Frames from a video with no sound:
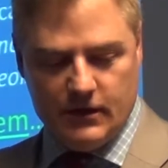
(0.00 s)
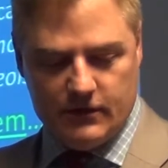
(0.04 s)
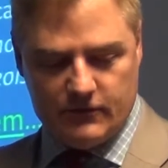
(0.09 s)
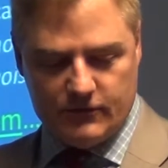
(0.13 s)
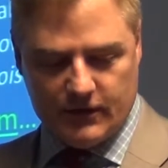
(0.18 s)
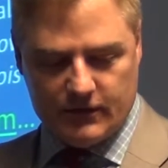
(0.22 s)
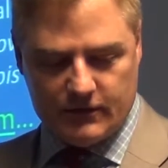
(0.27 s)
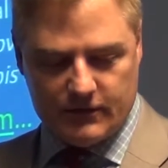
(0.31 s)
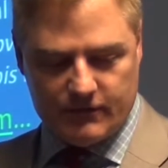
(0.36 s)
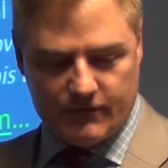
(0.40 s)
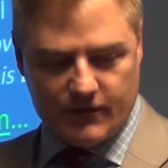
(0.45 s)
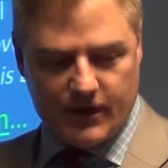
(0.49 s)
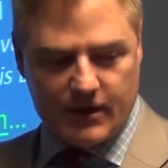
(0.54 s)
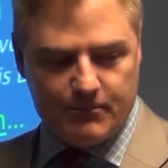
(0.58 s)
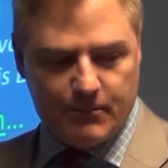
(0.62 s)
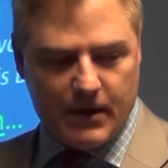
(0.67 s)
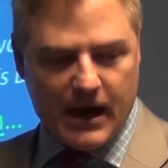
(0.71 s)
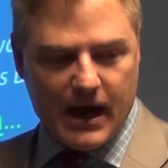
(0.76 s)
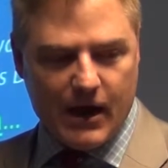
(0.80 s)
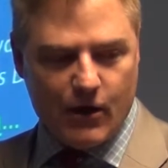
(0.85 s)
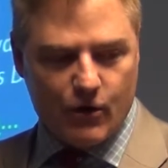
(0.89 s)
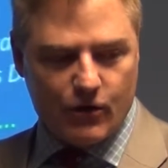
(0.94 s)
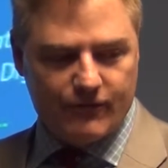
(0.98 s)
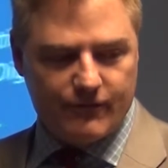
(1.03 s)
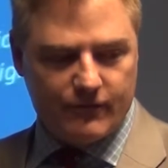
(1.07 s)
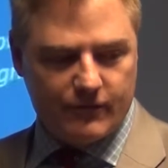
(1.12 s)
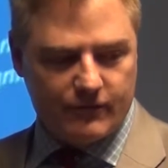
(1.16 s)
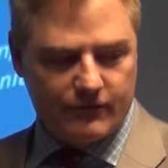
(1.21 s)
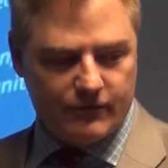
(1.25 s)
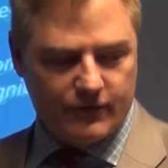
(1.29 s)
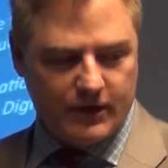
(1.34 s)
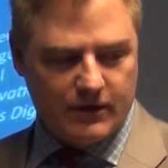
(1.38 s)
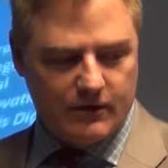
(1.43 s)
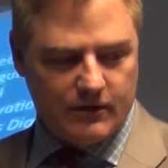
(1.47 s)
So it's a very powerful
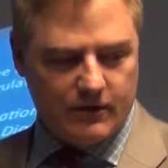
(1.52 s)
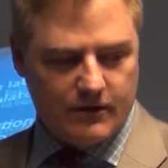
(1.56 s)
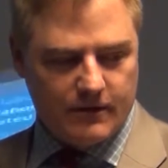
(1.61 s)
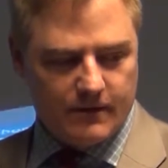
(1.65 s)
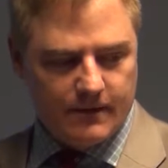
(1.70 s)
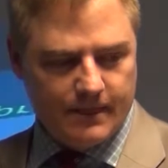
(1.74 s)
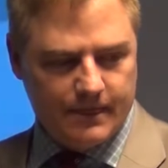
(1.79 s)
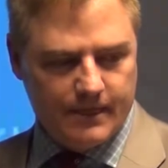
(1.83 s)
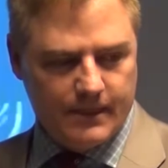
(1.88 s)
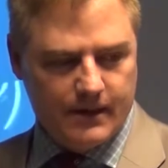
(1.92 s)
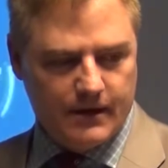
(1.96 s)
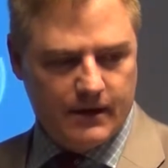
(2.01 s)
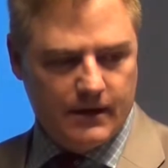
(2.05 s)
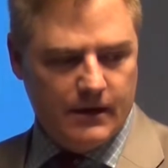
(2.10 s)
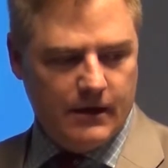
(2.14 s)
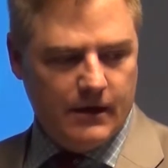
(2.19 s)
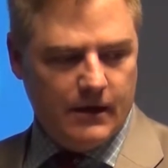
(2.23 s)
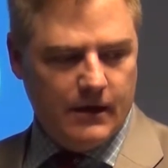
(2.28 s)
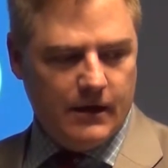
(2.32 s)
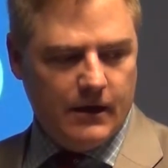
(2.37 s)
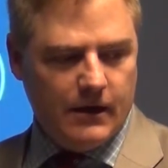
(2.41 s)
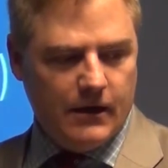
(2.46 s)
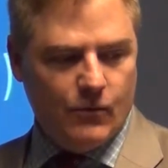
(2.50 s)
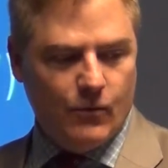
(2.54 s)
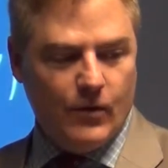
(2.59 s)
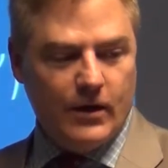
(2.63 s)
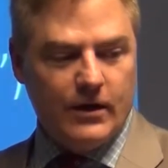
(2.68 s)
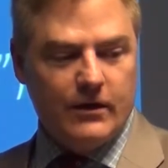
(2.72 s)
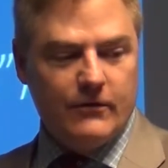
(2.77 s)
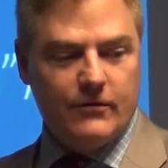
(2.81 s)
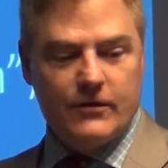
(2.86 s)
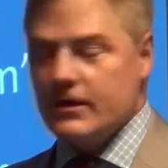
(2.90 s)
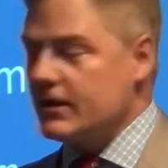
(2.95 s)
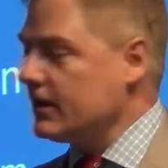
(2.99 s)
signal. And
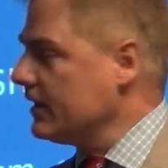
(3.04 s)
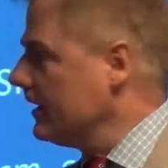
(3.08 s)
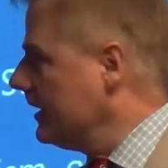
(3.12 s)
one of the